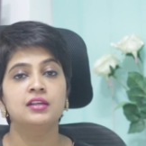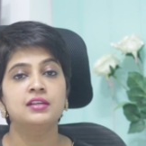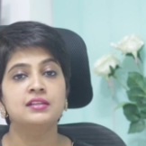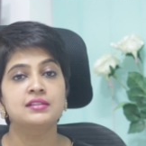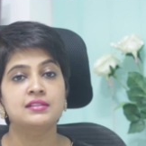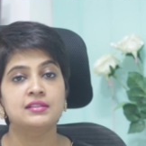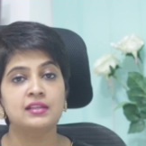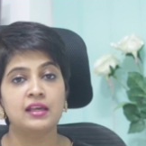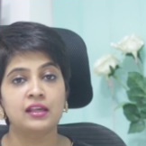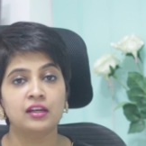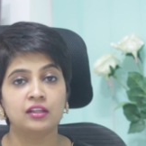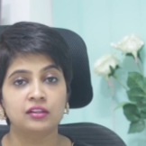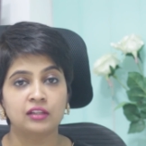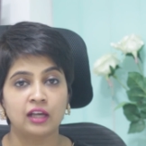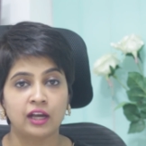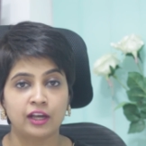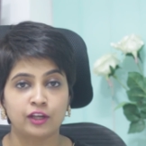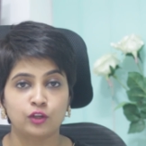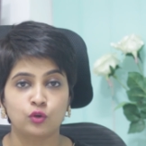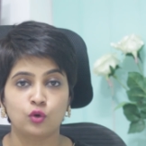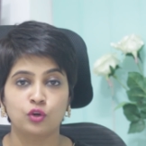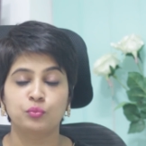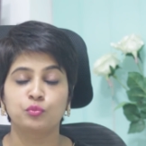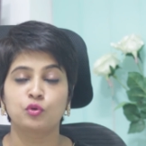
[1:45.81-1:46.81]
is there a
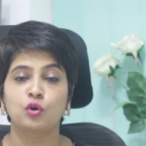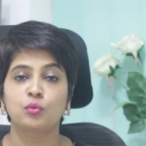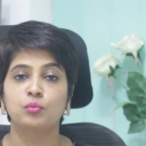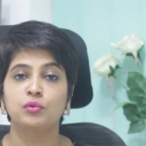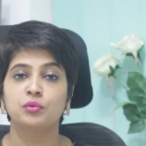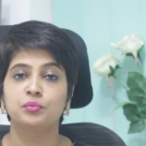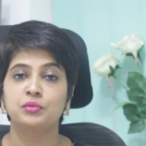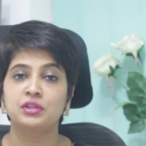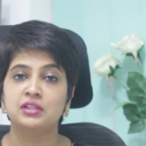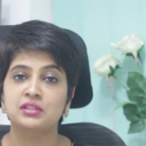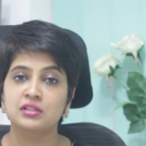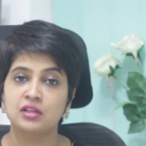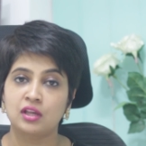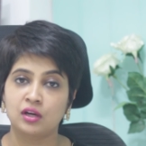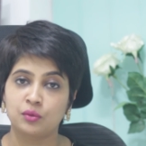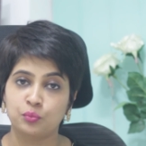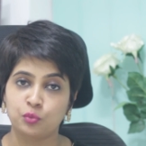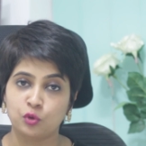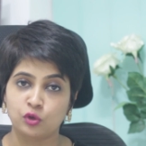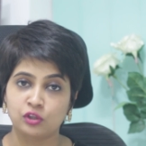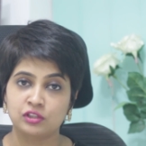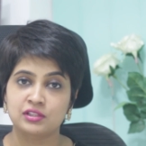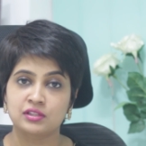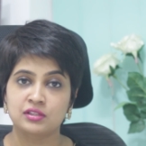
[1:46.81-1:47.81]
thyroid problem, is there a
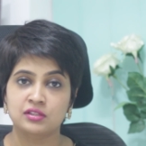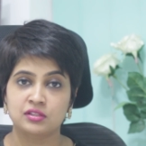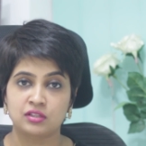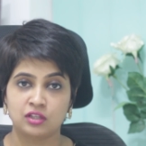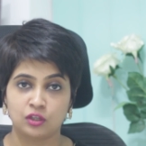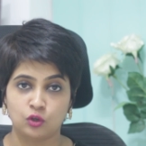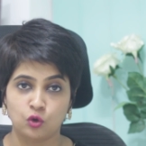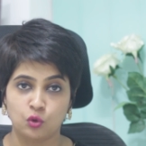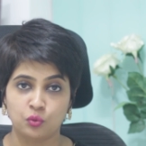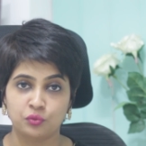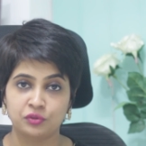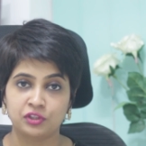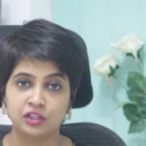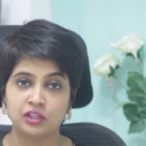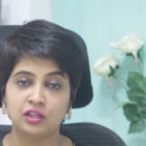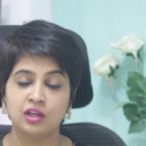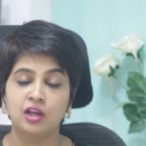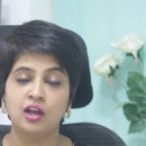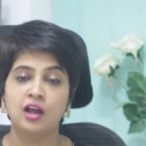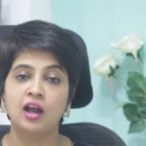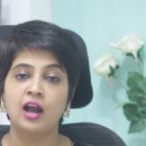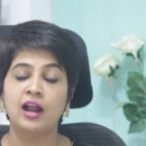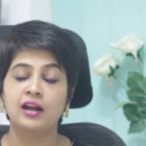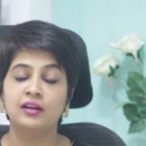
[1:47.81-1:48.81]
polycystic ovary,